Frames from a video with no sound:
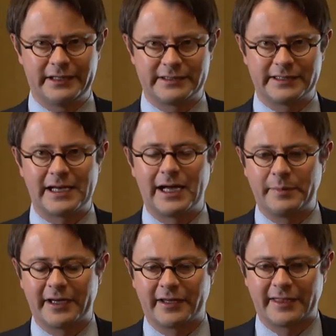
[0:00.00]
is a
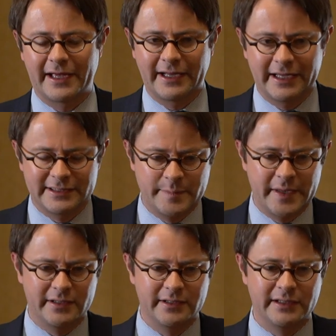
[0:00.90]
topic that has
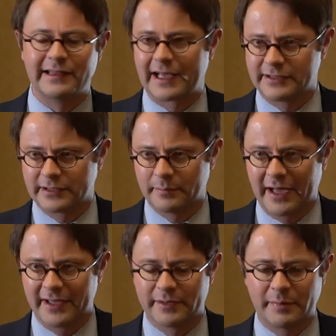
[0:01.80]
been neglected
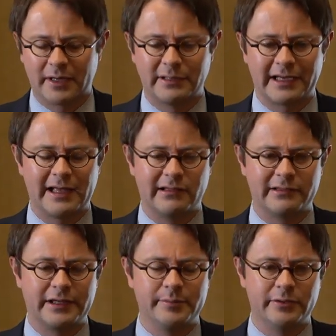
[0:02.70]
by the public
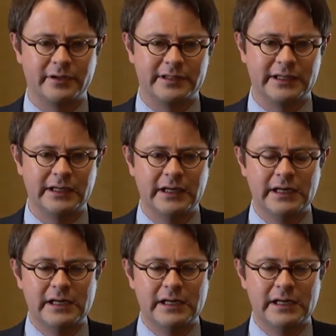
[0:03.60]
health community.